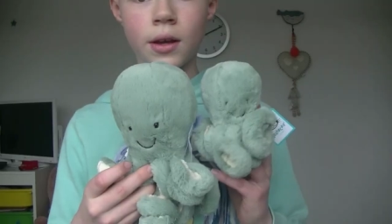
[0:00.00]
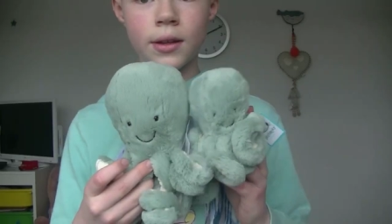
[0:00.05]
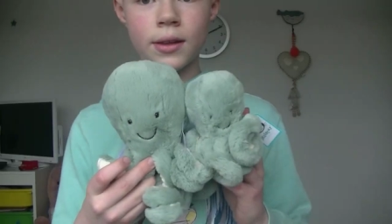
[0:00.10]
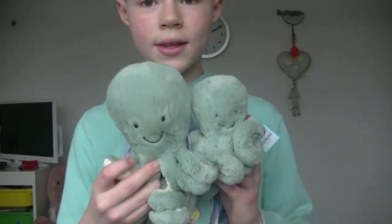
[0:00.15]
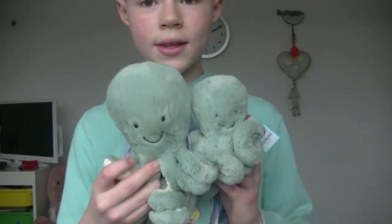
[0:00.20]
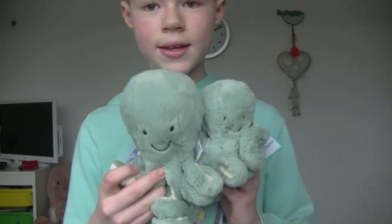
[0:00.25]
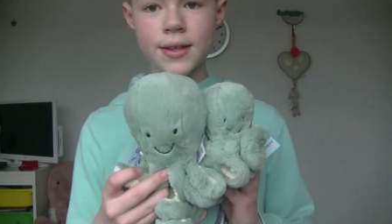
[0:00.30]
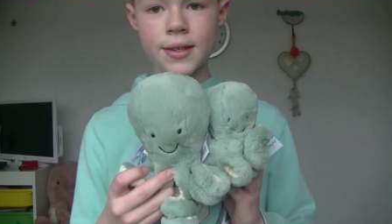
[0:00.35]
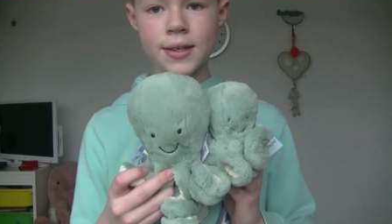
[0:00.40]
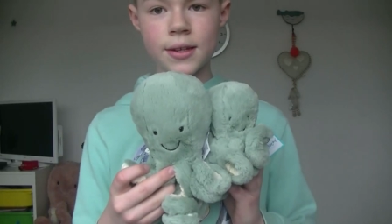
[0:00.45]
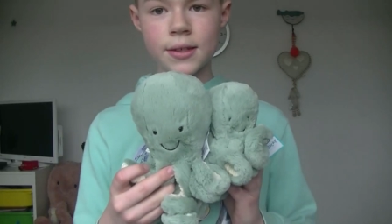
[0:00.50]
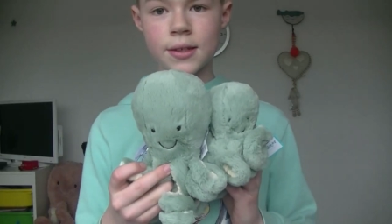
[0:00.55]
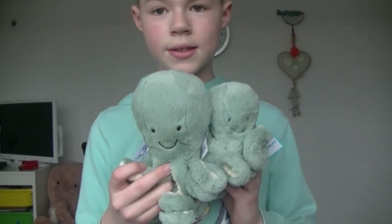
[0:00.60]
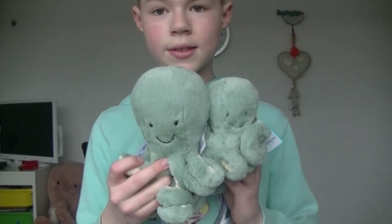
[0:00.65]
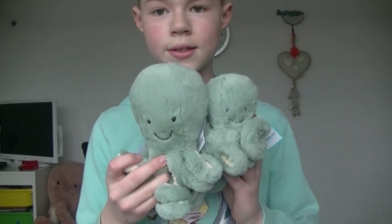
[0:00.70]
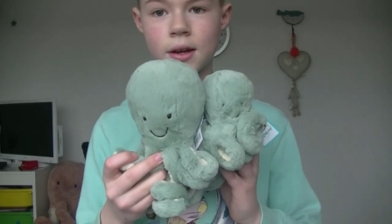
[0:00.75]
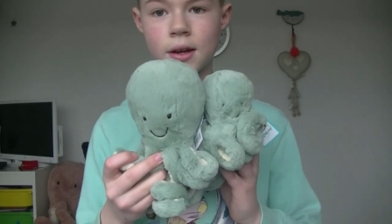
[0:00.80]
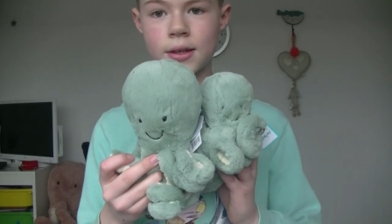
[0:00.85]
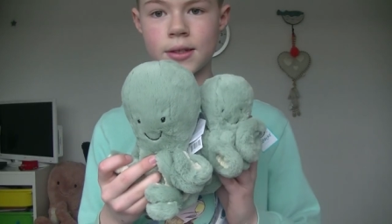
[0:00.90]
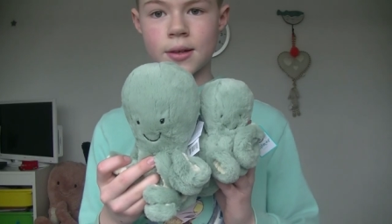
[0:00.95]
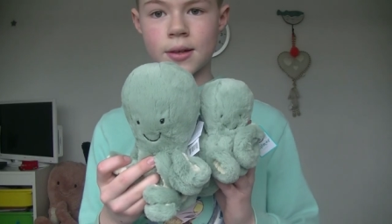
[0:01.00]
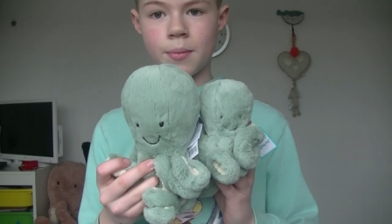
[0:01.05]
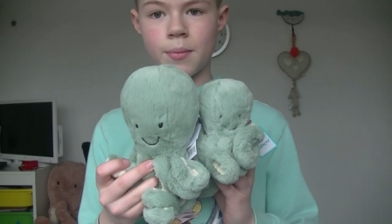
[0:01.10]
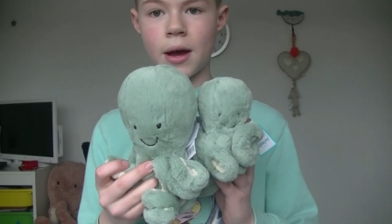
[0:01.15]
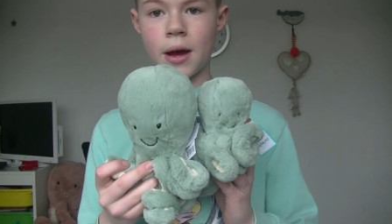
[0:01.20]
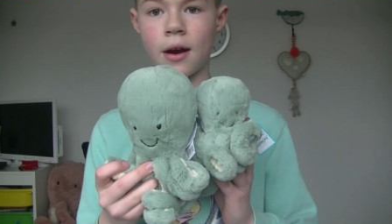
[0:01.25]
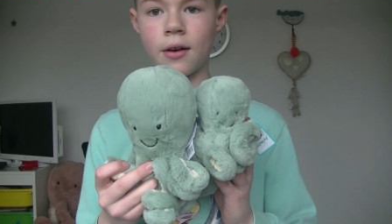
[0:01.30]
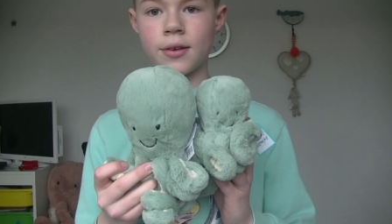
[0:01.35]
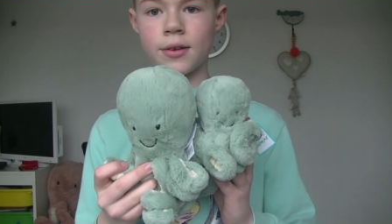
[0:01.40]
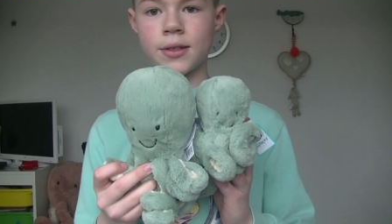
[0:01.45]
This is a size
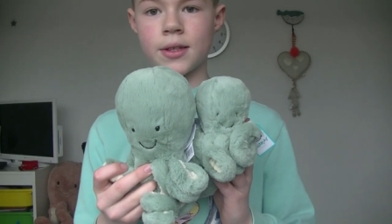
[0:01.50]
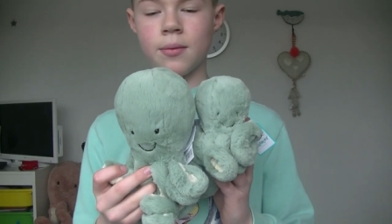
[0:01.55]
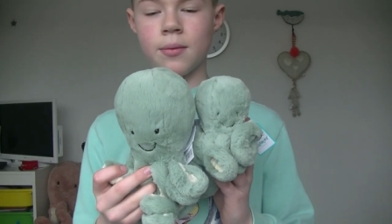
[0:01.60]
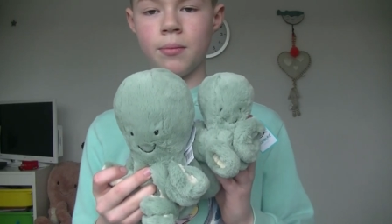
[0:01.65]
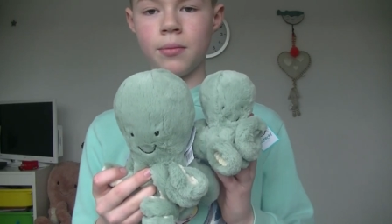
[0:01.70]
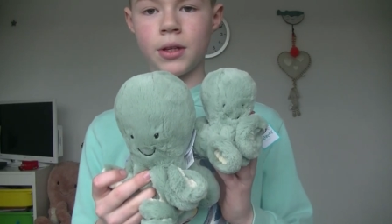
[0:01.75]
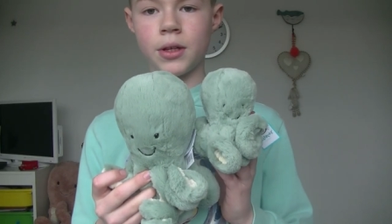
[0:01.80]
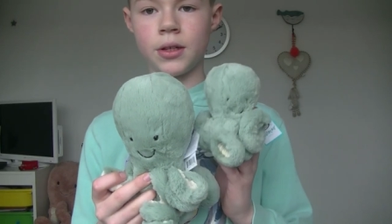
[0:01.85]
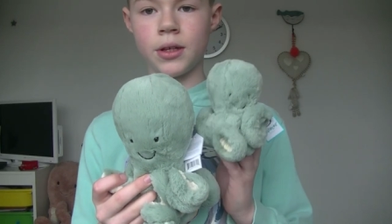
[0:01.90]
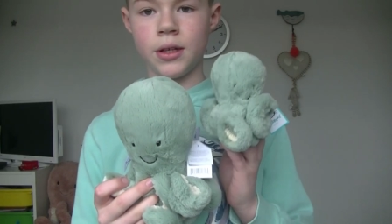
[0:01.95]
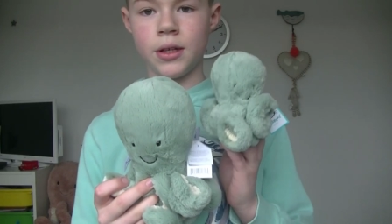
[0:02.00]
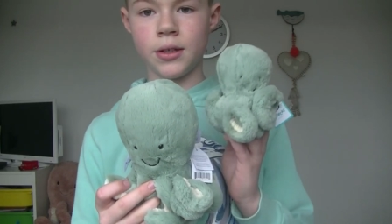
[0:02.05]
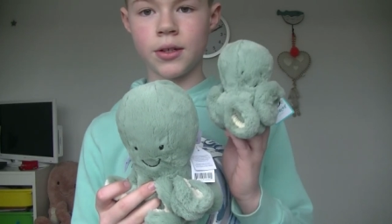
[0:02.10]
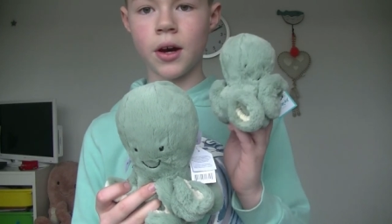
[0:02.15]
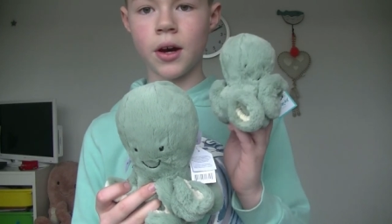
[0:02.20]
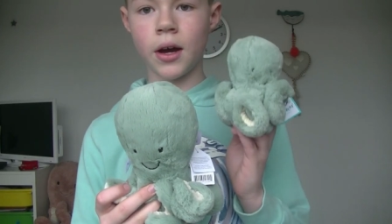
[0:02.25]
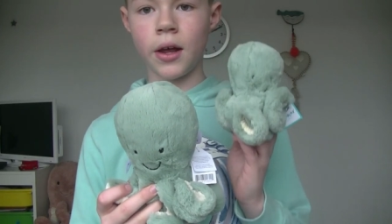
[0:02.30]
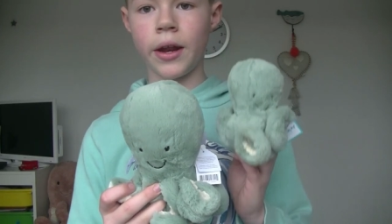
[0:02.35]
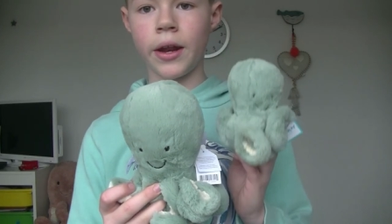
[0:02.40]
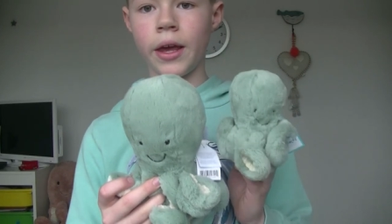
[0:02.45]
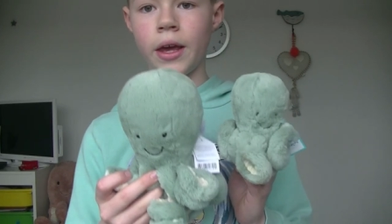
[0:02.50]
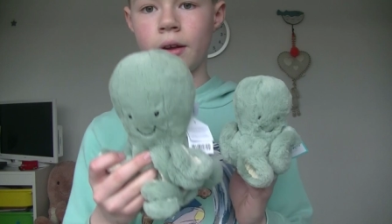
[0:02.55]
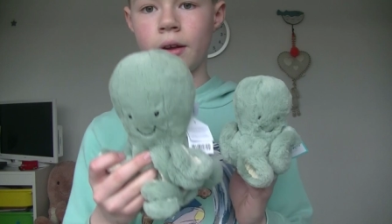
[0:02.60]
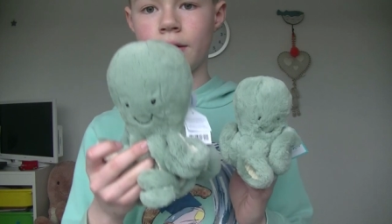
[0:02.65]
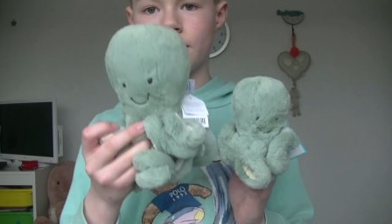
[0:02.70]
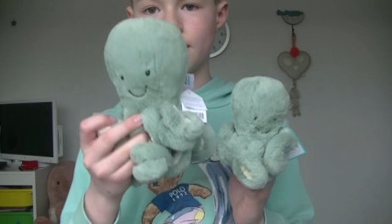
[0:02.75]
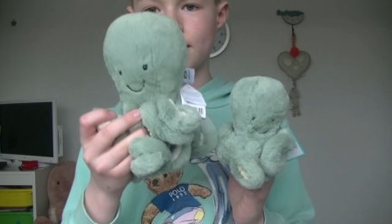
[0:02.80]
comparison between tiny and